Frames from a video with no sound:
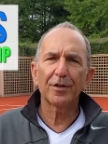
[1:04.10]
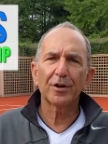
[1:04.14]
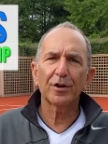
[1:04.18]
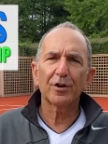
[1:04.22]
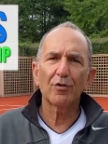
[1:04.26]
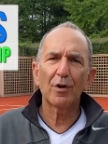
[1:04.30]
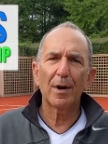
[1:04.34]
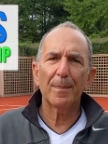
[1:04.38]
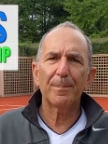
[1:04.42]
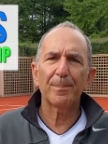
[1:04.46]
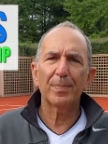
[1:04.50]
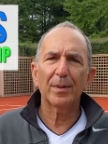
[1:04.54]
the
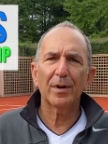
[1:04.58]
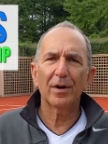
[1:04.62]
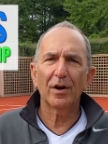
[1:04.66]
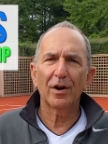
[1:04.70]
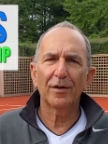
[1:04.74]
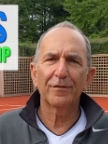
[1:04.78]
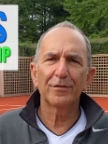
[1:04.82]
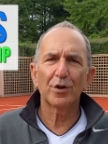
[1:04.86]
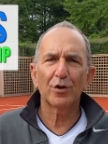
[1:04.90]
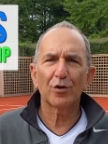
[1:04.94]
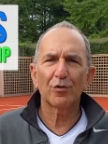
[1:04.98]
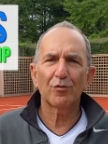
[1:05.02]
grip
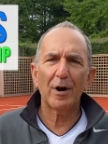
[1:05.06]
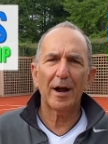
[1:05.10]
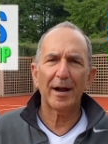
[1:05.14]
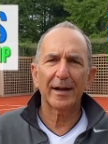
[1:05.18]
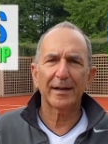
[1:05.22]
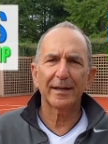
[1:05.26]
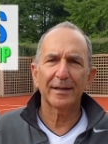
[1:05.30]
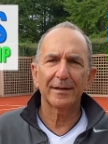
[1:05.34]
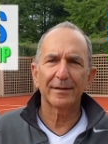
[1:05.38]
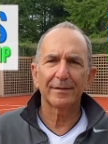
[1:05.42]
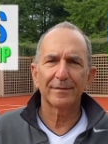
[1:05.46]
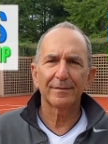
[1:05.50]
of your
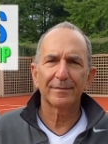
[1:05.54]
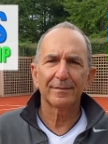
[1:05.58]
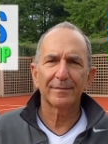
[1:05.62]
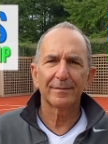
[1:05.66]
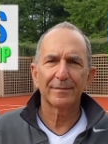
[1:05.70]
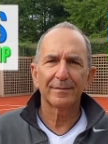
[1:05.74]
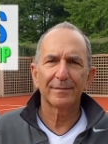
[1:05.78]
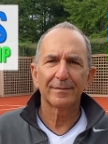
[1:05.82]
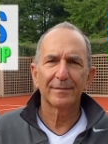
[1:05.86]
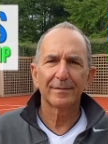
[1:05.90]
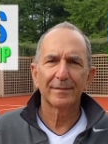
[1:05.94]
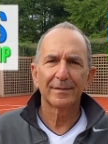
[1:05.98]
racket.
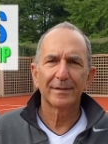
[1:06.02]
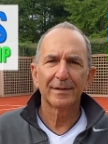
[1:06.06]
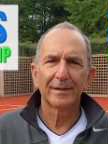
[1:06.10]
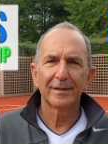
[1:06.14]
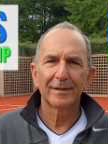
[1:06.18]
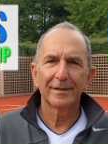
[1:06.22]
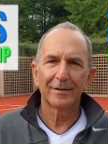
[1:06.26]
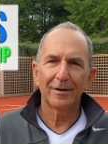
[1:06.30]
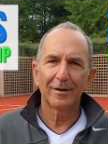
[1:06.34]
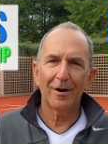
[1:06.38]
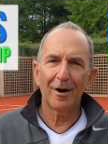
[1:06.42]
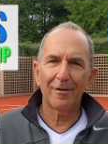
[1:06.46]

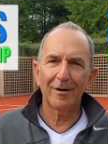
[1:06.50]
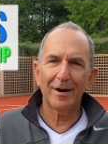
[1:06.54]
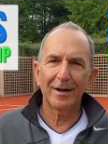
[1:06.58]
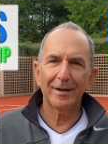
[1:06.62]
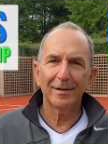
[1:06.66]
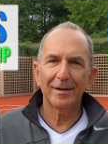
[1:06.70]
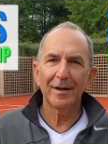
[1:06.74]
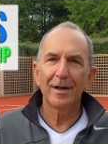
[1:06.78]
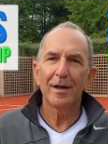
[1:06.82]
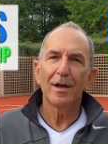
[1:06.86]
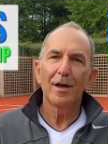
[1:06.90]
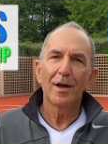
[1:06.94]
All right,
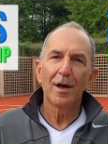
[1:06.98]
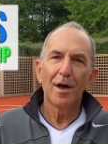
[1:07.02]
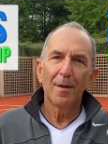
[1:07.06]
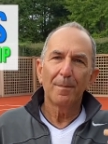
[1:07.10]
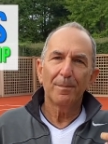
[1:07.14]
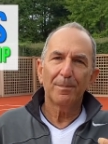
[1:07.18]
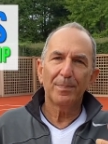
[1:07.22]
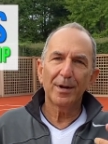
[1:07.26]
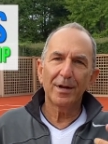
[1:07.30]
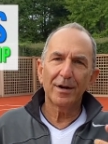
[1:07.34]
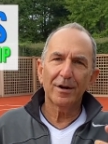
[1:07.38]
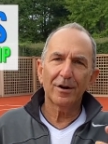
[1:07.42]

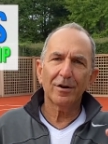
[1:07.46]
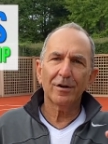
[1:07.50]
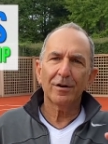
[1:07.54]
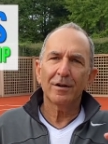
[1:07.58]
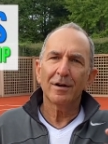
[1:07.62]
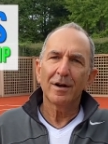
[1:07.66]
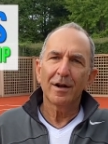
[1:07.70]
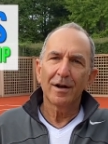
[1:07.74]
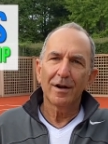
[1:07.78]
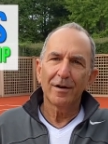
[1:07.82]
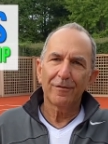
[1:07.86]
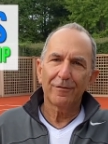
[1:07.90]
Peter
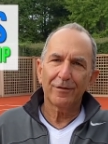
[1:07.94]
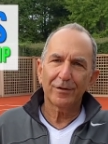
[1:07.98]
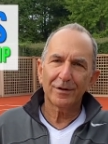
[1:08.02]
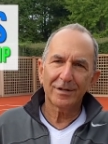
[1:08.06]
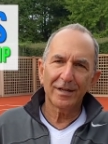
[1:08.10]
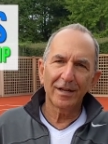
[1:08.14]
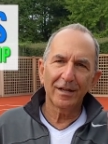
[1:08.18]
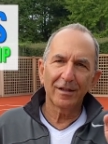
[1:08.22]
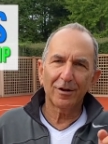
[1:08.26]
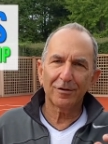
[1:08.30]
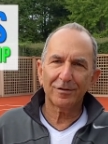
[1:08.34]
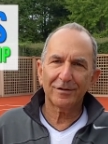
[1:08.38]
for
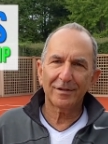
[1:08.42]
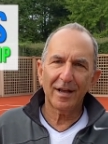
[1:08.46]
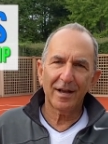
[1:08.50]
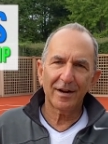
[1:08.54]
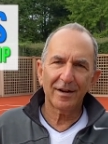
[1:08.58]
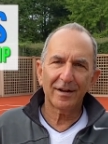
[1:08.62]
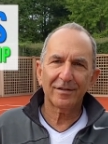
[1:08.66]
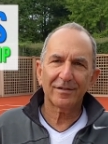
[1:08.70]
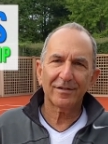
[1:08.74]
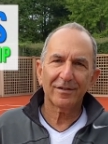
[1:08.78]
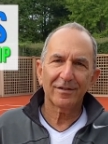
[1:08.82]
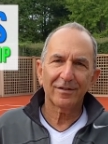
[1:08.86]
TELOS
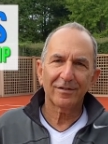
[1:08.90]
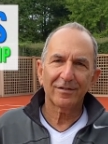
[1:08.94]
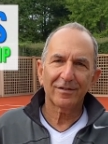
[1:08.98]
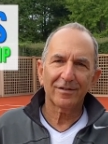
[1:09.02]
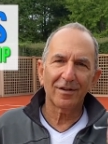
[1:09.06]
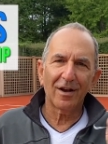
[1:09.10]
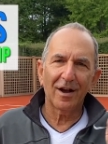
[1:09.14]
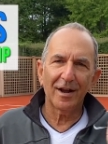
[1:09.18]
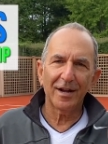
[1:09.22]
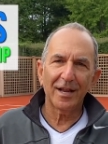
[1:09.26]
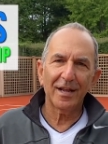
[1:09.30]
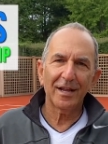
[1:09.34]
Tennis
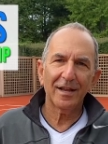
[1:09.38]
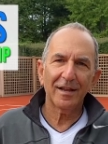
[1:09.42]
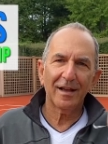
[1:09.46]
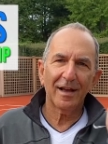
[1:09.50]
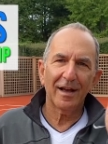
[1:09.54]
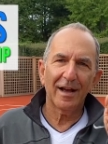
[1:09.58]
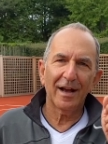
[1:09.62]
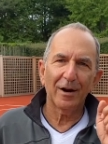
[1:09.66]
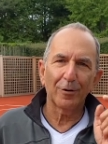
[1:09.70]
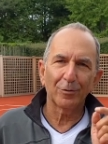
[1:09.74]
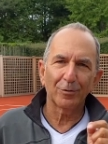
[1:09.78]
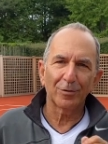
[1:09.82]
signing
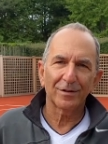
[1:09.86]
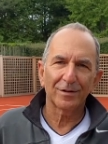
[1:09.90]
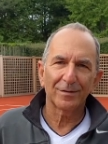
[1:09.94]
out.